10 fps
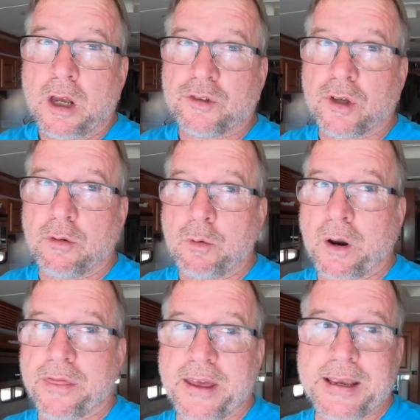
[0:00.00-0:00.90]
So we
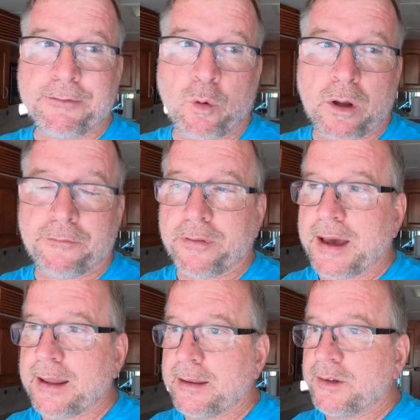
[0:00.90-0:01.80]
want to thank everyone for
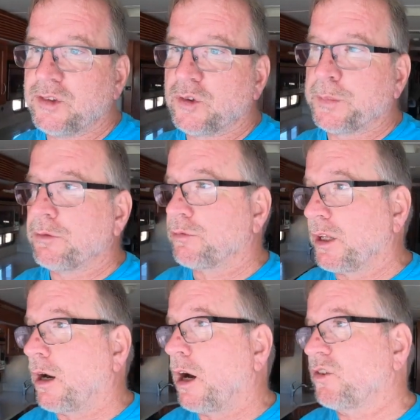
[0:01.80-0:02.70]
that. It's just been
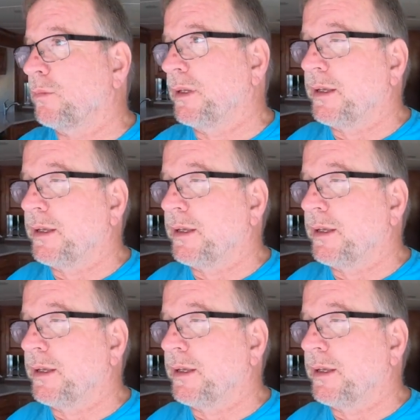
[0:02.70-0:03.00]
really awesome.